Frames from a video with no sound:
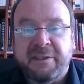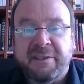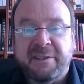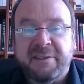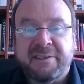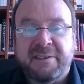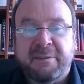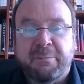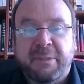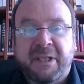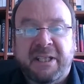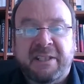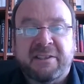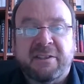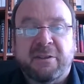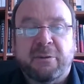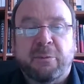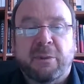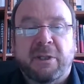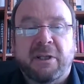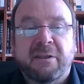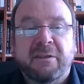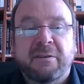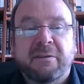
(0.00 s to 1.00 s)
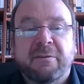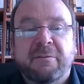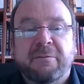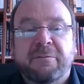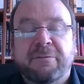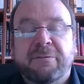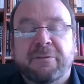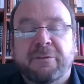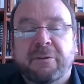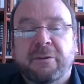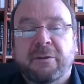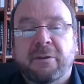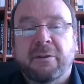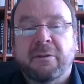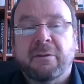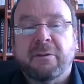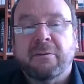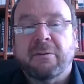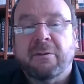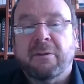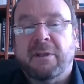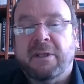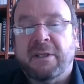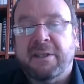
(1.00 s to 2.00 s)
is the better one for
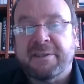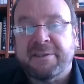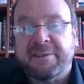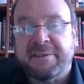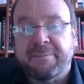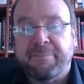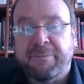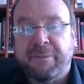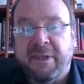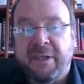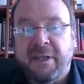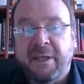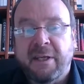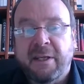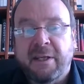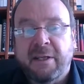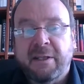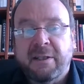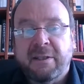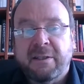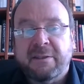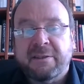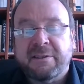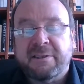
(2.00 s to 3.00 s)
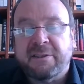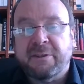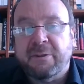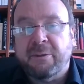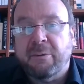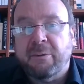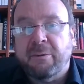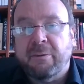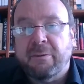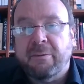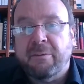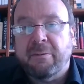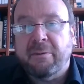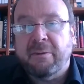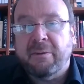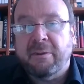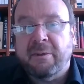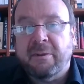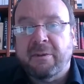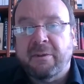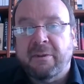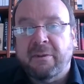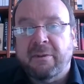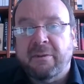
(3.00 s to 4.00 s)
us. So
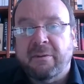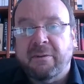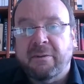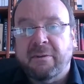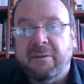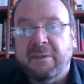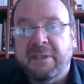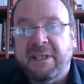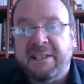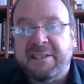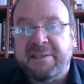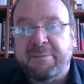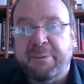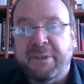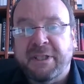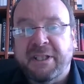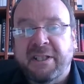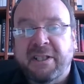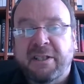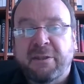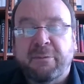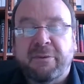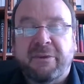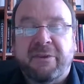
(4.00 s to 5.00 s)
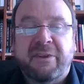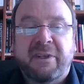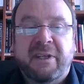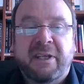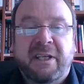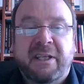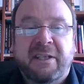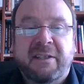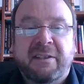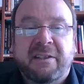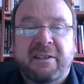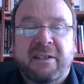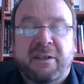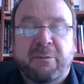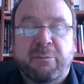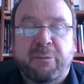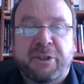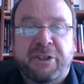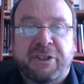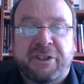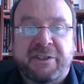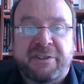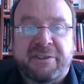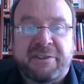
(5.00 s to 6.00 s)
let's begin with the income
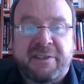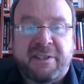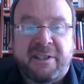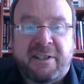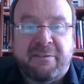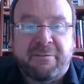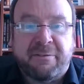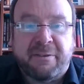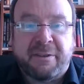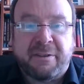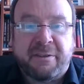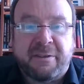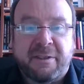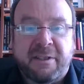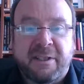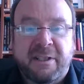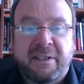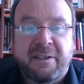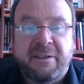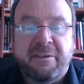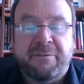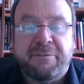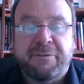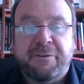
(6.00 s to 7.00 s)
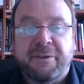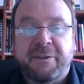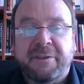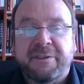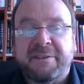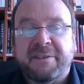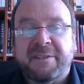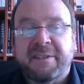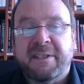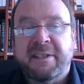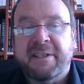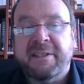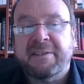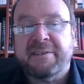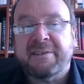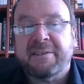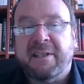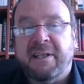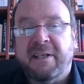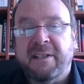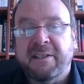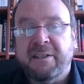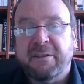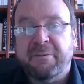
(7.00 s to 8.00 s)
which is covered. In the first case,
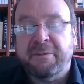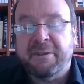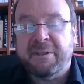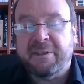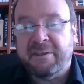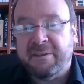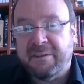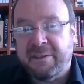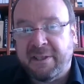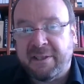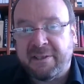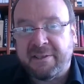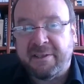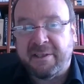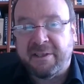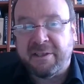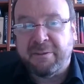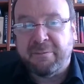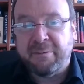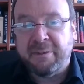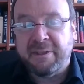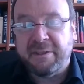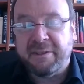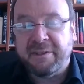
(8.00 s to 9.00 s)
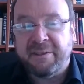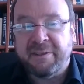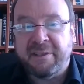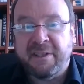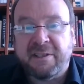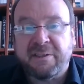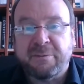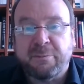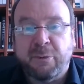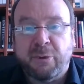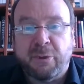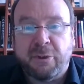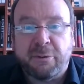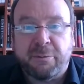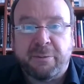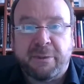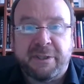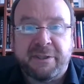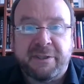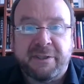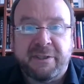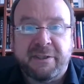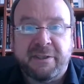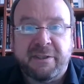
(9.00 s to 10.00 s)
unlimited tax liability, that's
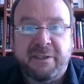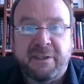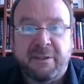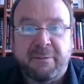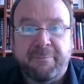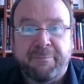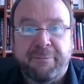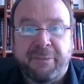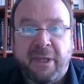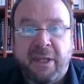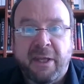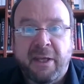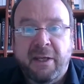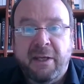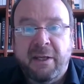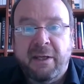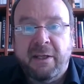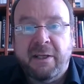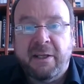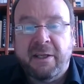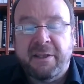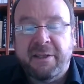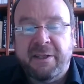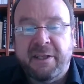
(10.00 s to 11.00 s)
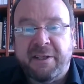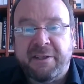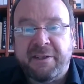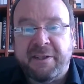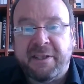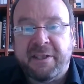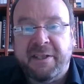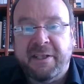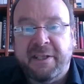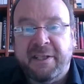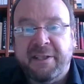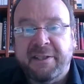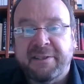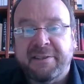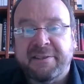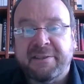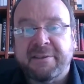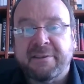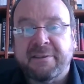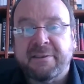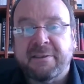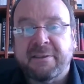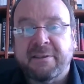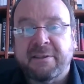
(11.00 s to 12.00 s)
worldwide income. In the other
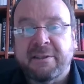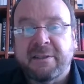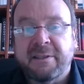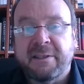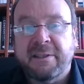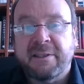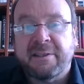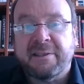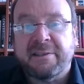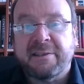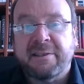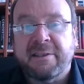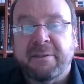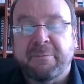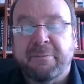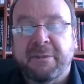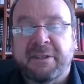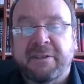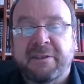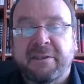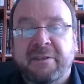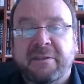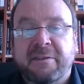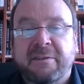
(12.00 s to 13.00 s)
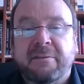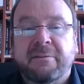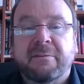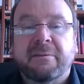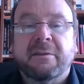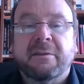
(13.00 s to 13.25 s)
case, it's limited